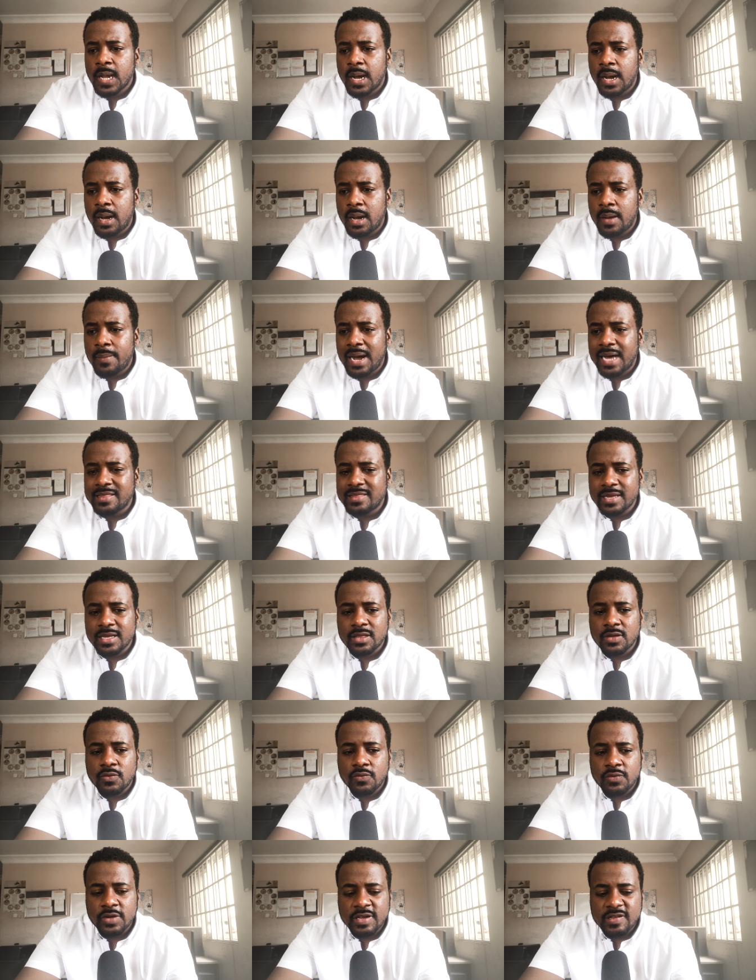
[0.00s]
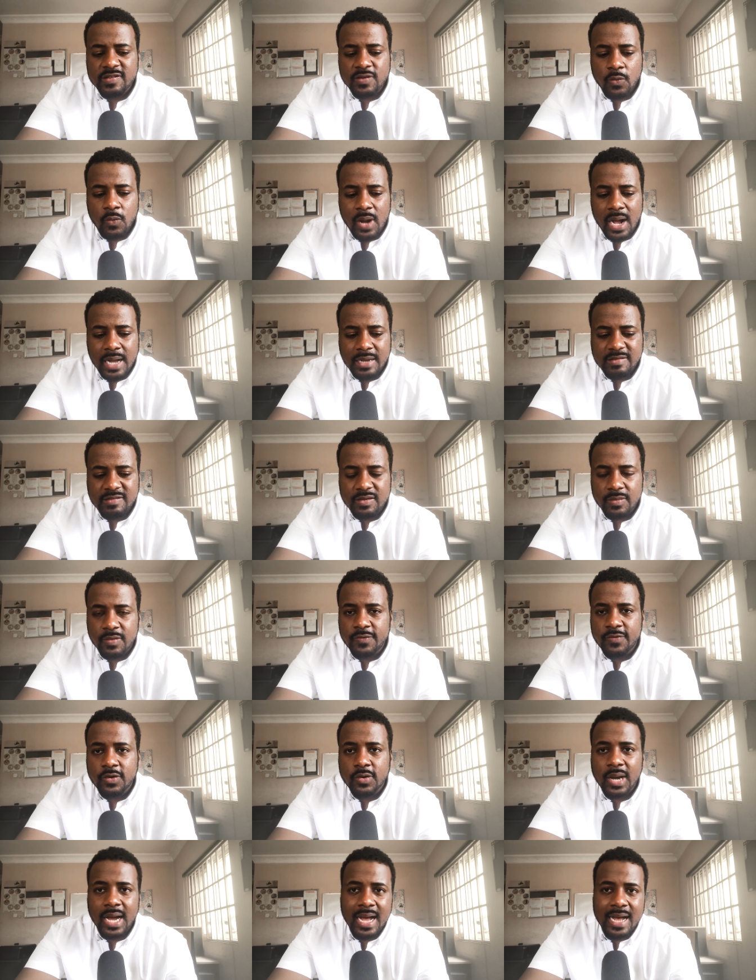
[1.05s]
I think the reason why some of
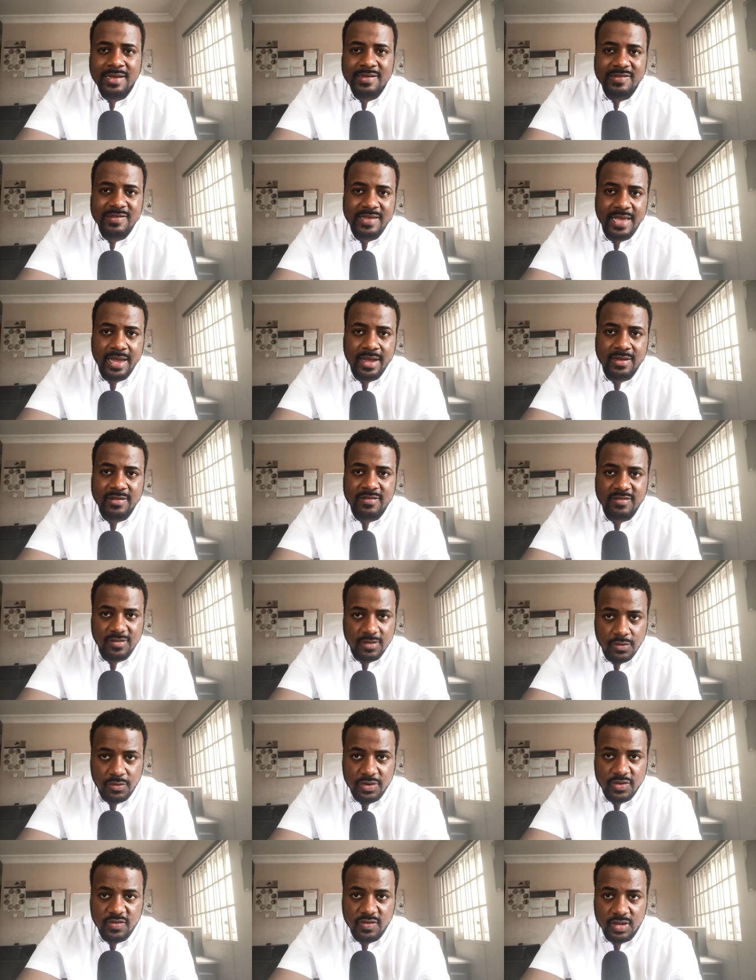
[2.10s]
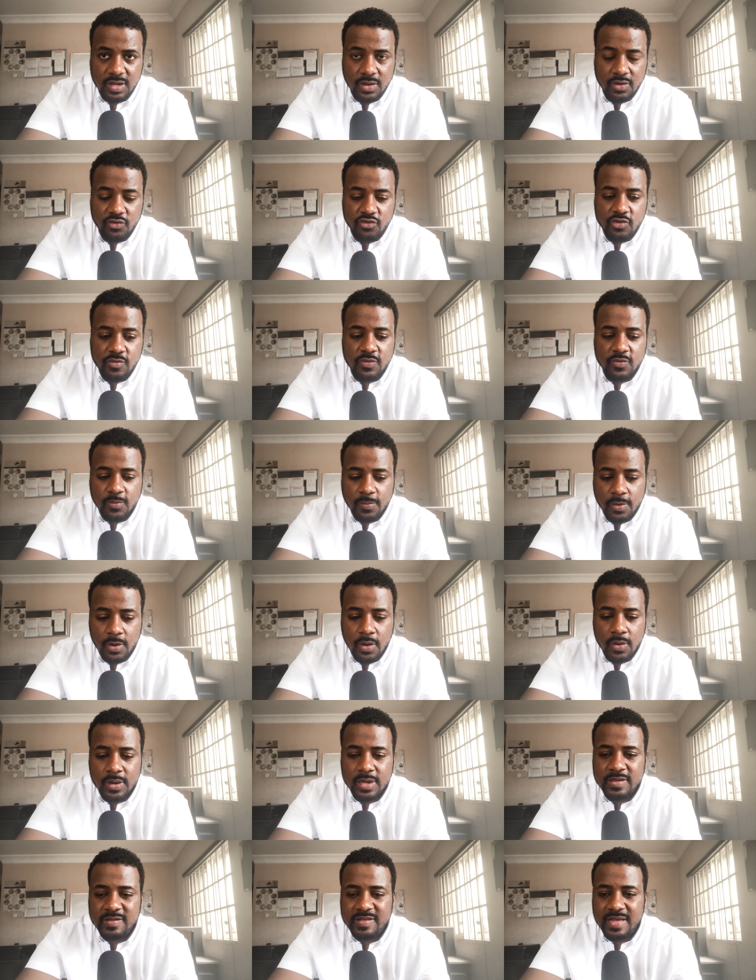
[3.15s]
you guys take us seriously on Dreamers
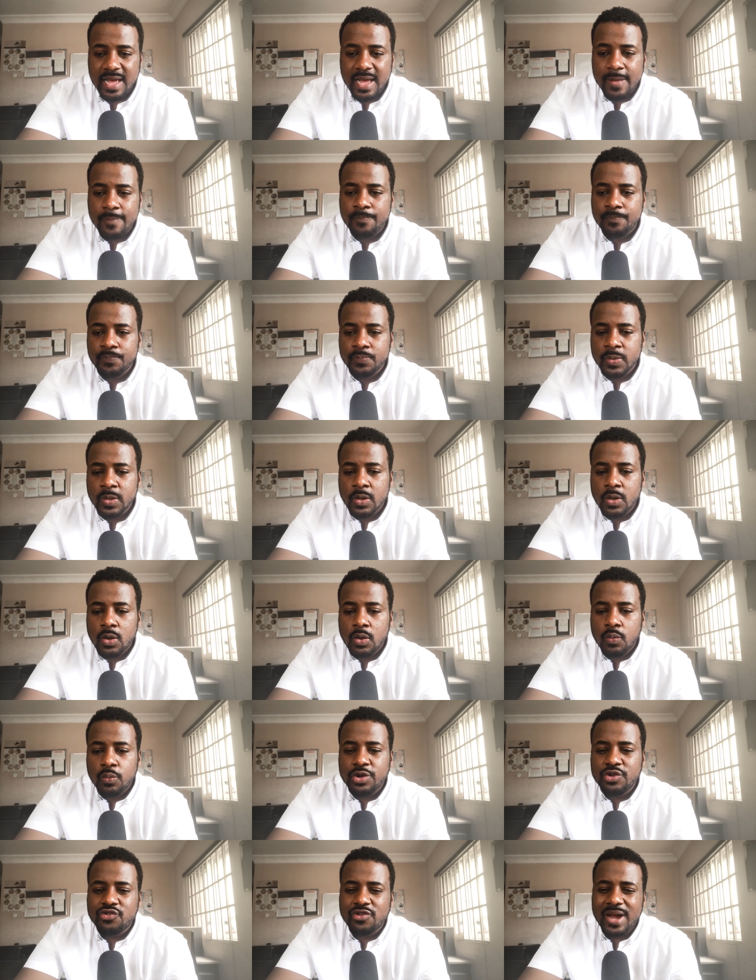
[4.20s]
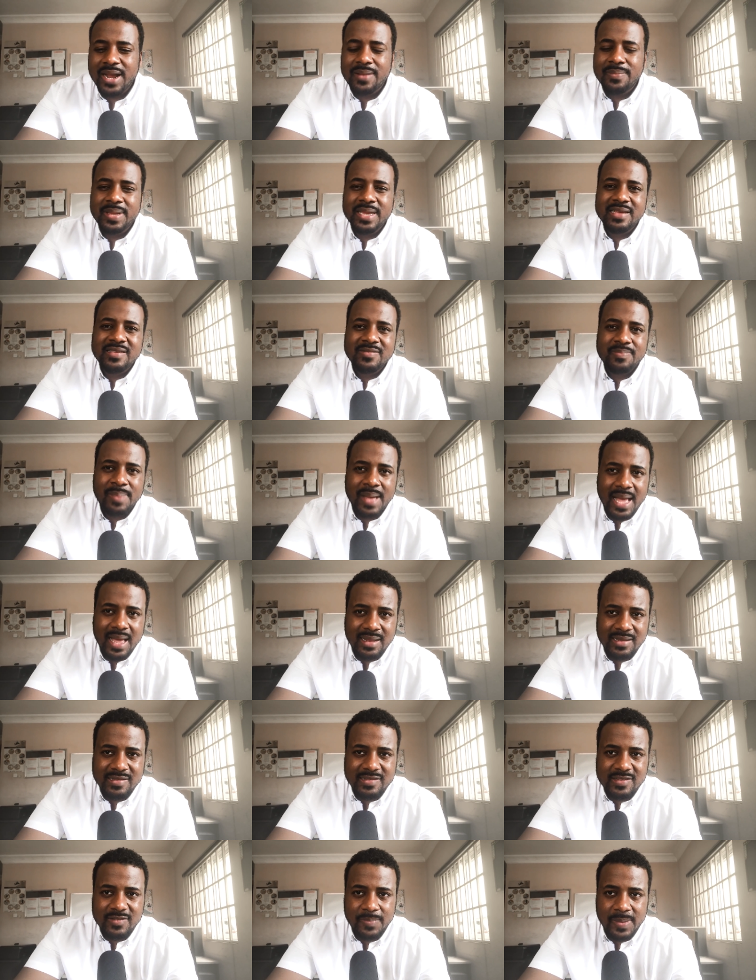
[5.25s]
Pro is that we try to be as
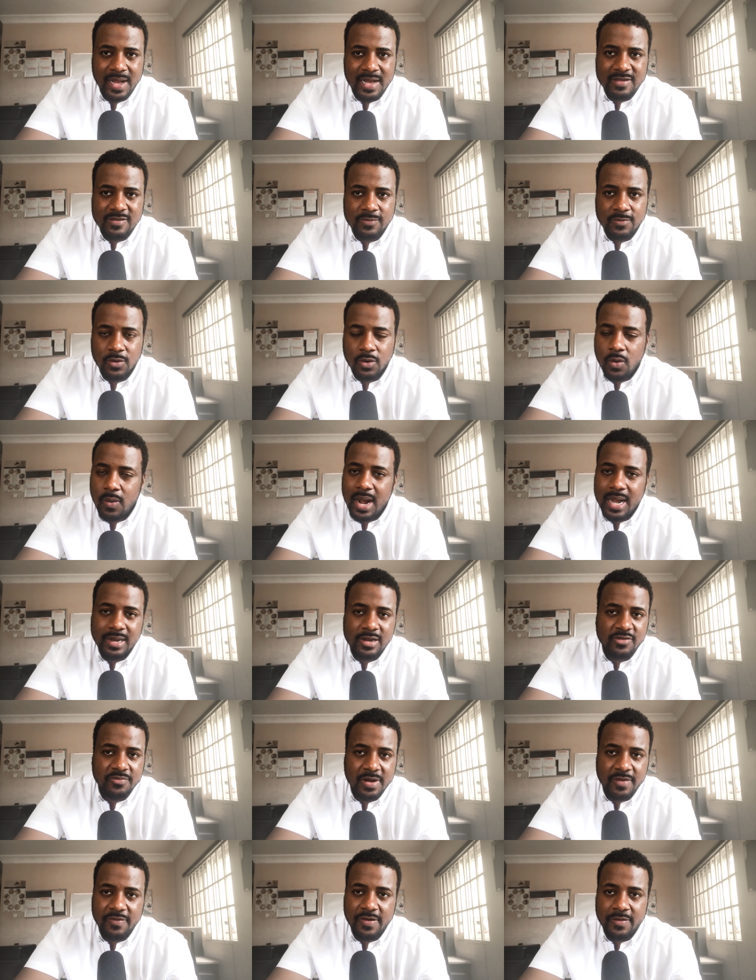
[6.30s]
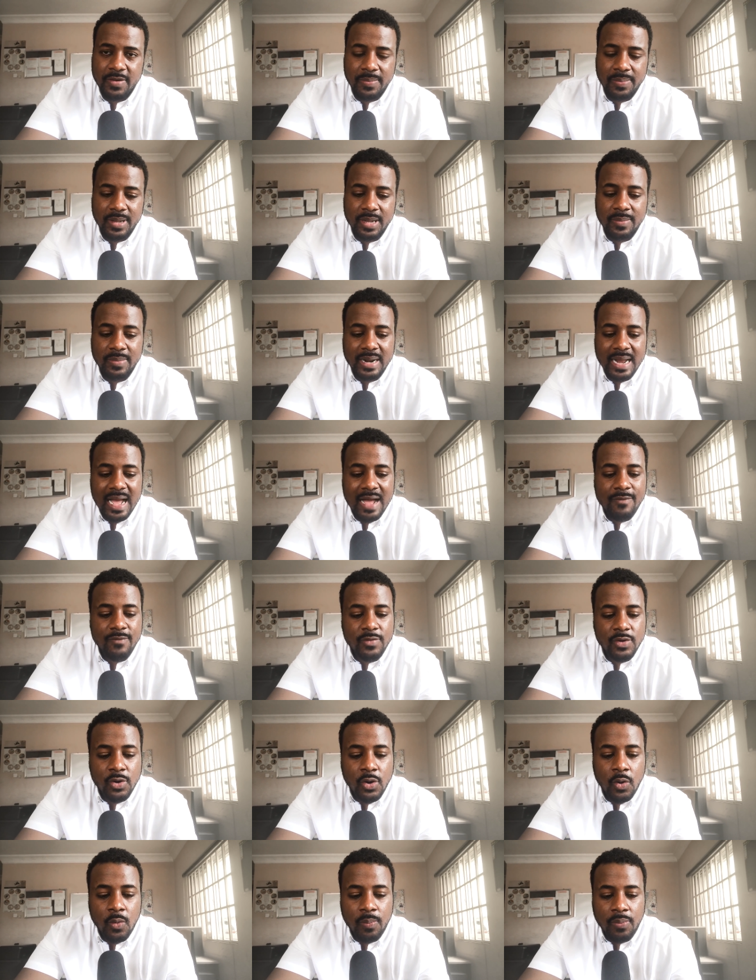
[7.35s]
balanced as possible. Kawhi Leonard is my favorite player, but I have
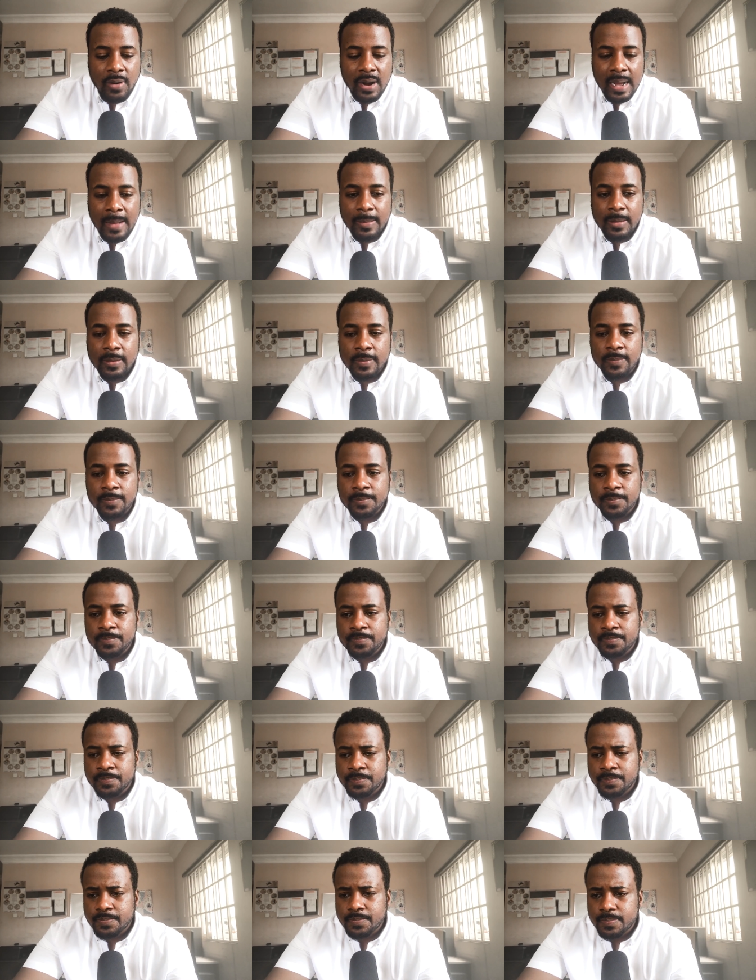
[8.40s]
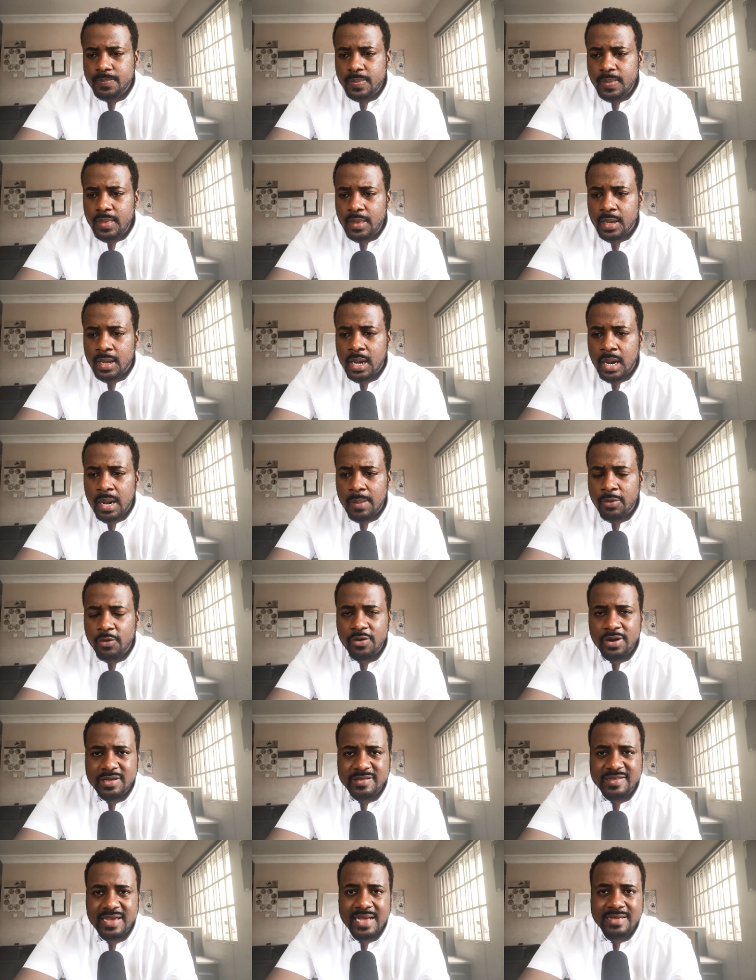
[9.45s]
no problem
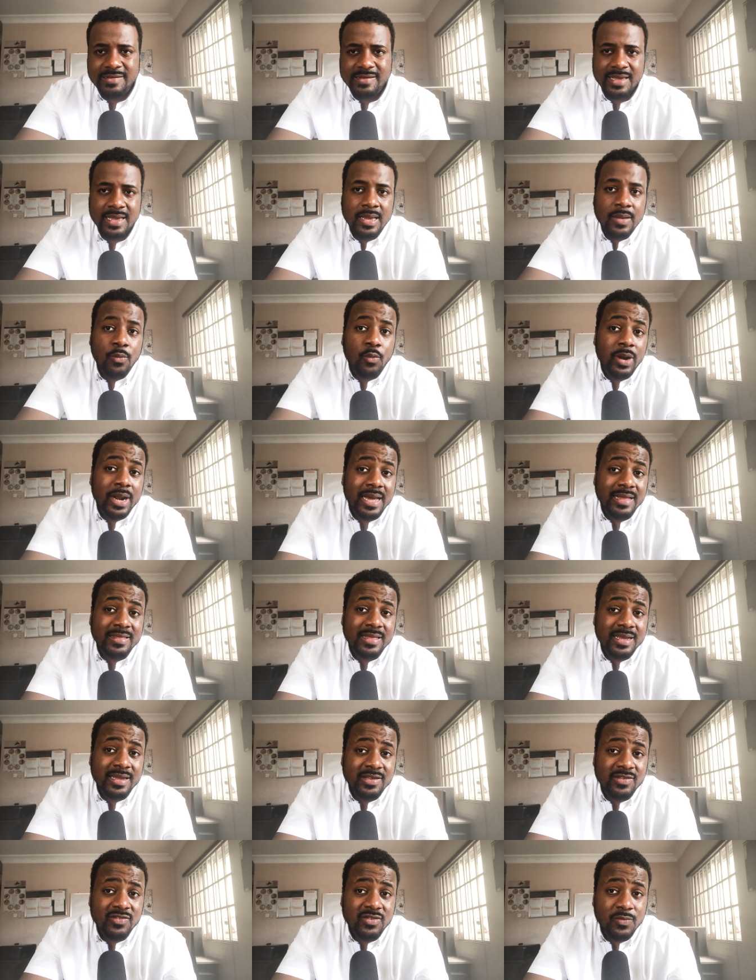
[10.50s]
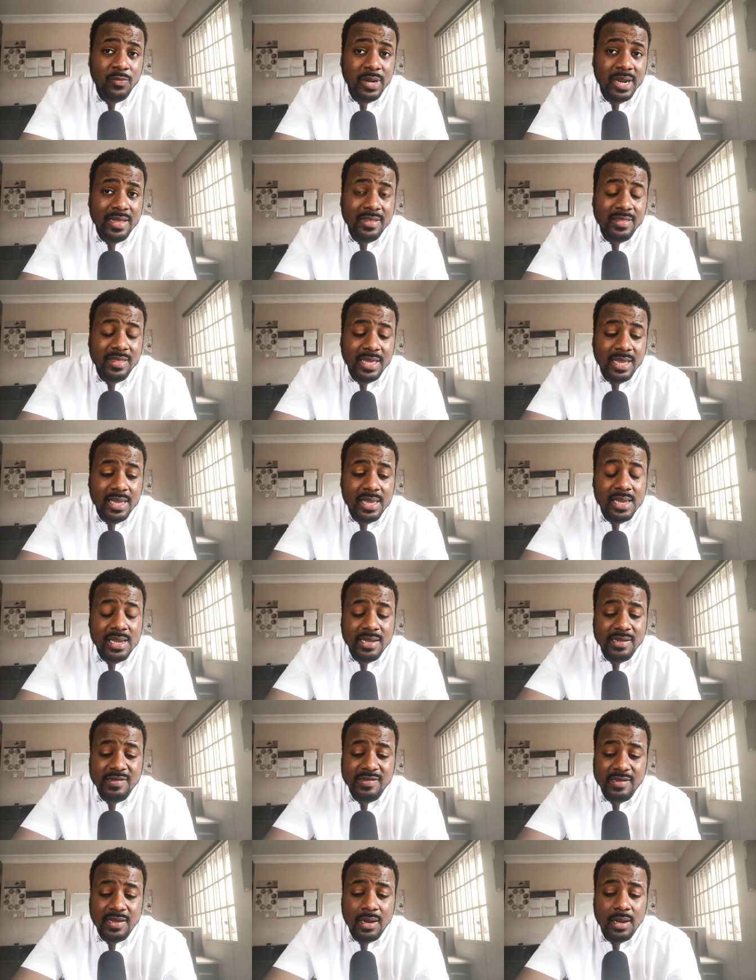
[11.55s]
criticizing him when I think
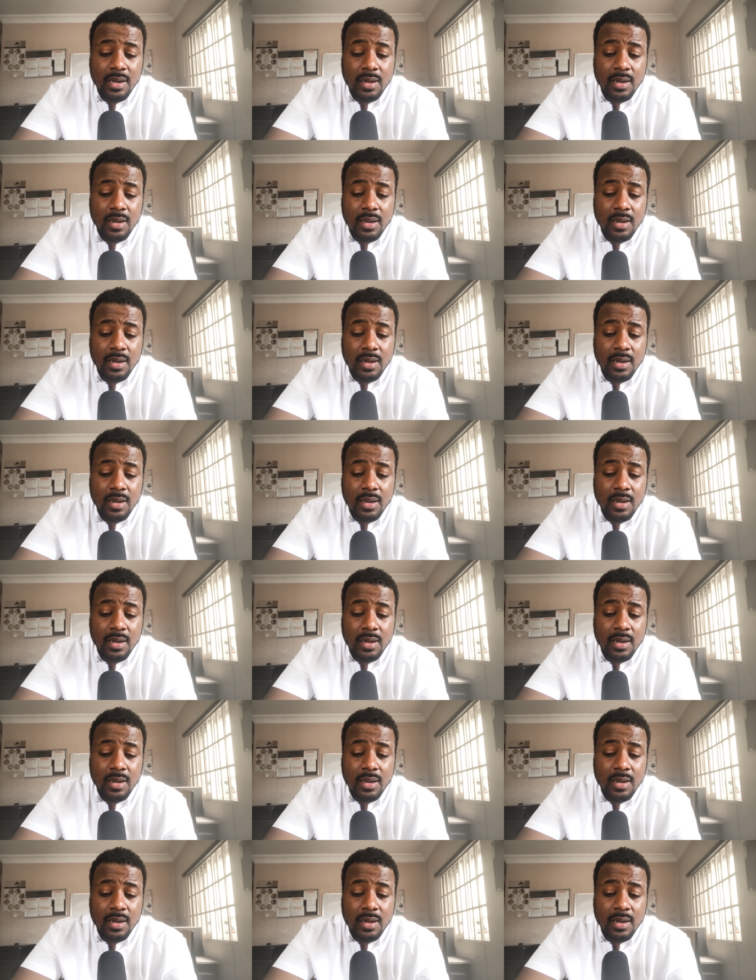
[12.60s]
it's